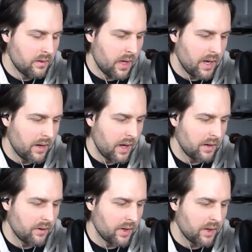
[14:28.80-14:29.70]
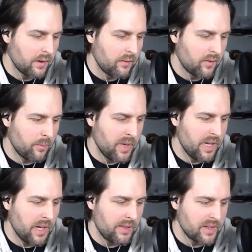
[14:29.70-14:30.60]
I agree. For
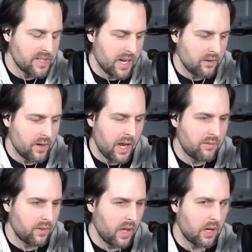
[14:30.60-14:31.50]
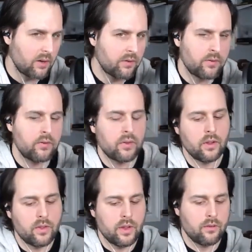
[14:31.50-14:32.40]
me at the tannery, I have a lot of
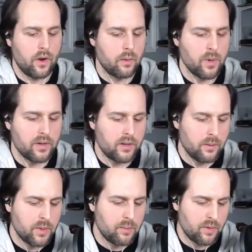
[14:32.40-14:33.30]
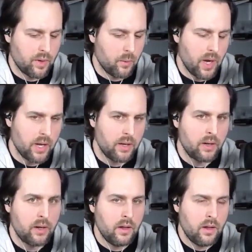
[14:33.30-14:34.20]
the environment can be pretty wet,
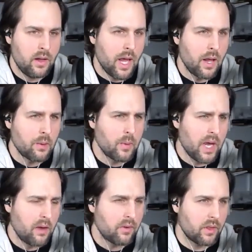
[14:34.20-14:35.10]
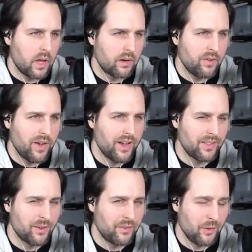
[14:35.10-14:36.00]
and we have a lot of
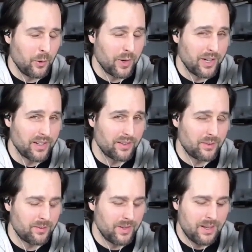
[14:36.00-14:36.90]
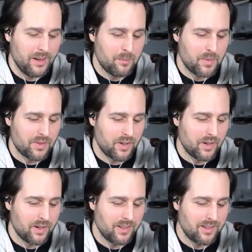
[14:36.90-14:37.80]
the flooring is
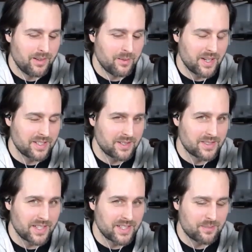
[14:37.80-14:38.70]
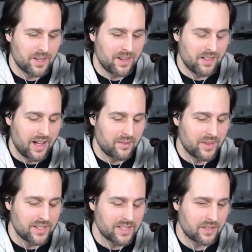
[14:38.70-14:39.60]
bizarre. It makes no sense, but a lot of
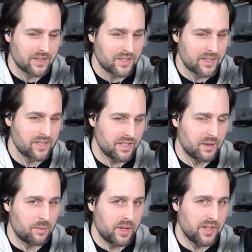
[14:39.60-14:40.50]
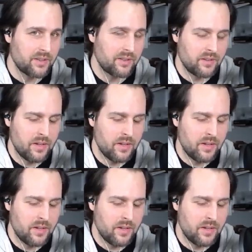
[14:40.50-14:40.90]
it is actually just steel plates,